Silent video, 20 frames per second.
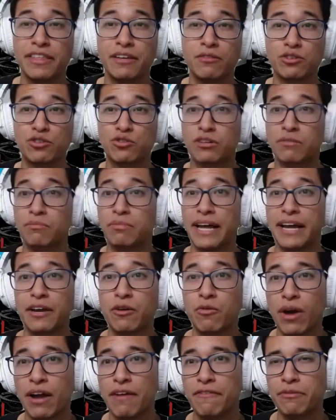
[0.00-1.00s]
was sort of black and
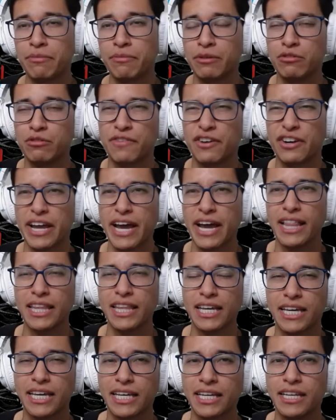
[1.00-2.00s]
white for me. It was very
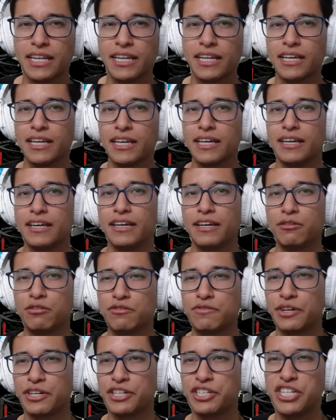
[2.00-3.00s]
elegant. It was
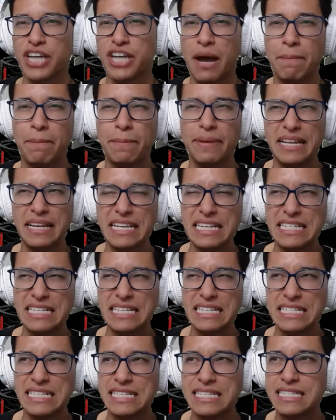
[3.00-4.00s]
very
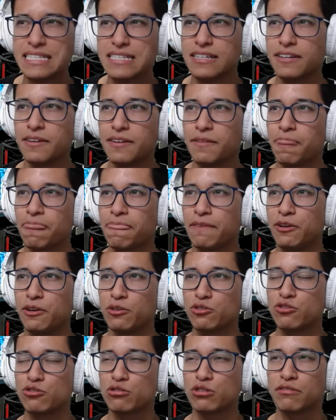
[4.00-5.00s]
Japanese,
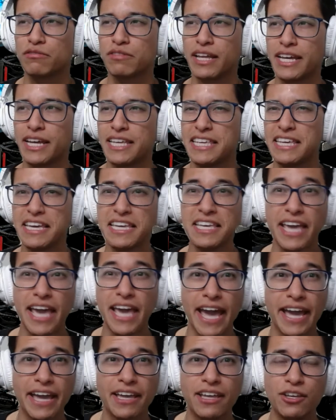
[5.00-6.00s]
sort of like yin
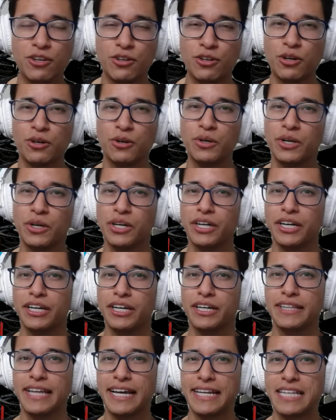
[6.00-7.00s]
yang,
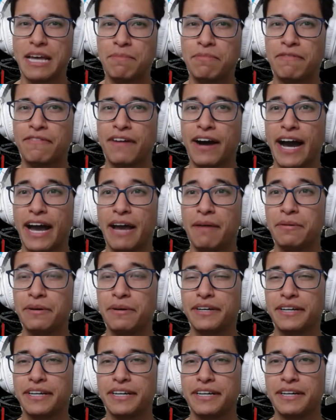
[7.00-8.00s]
that type of vibe.
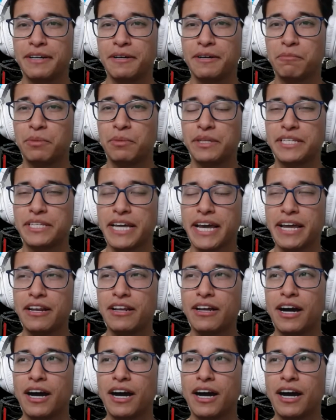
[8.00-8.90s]
But then